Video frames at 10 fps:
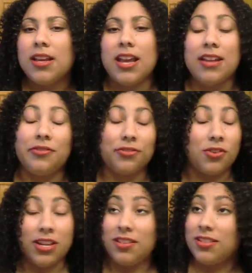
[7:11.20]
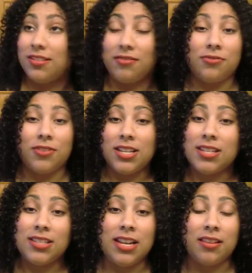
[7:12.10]
And it's
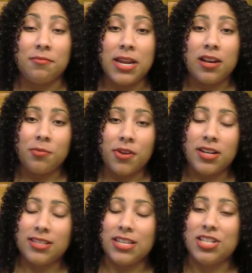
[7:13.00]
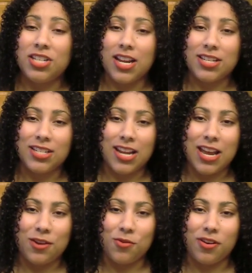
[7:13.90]
funniest thing, the makeup artist there, she actually
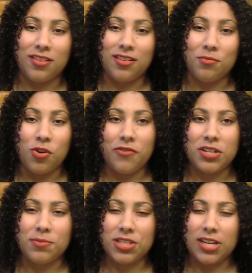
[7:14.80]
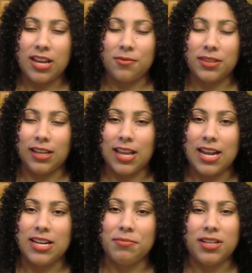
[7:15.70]
had on Morange, but she had it with the
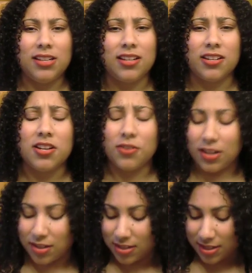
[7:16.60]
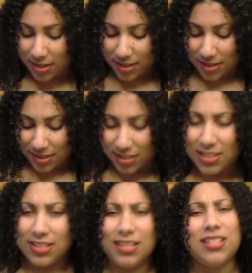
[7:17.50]
liner. But it looked good on her. So
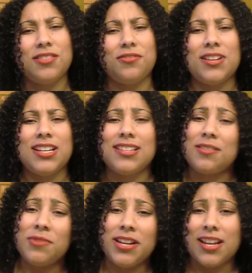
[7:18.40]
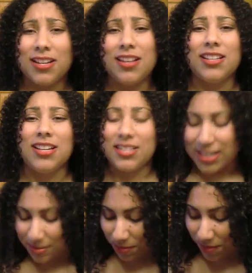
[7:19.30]
she said, that's so funny because I'm wearing that color that she
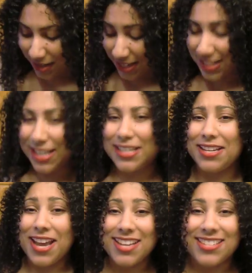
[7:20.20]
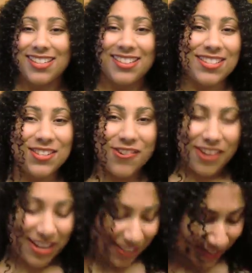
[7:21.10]
asked me about. I said, yes, and it looks so
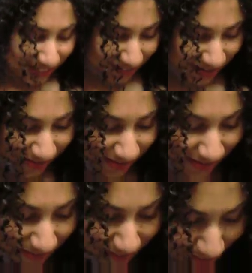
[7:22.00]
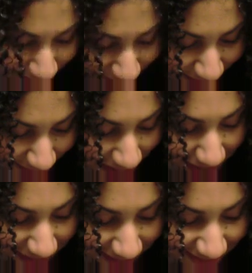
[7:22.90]
great on you. So, you
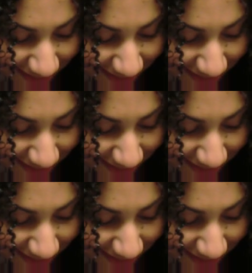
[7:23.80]
know.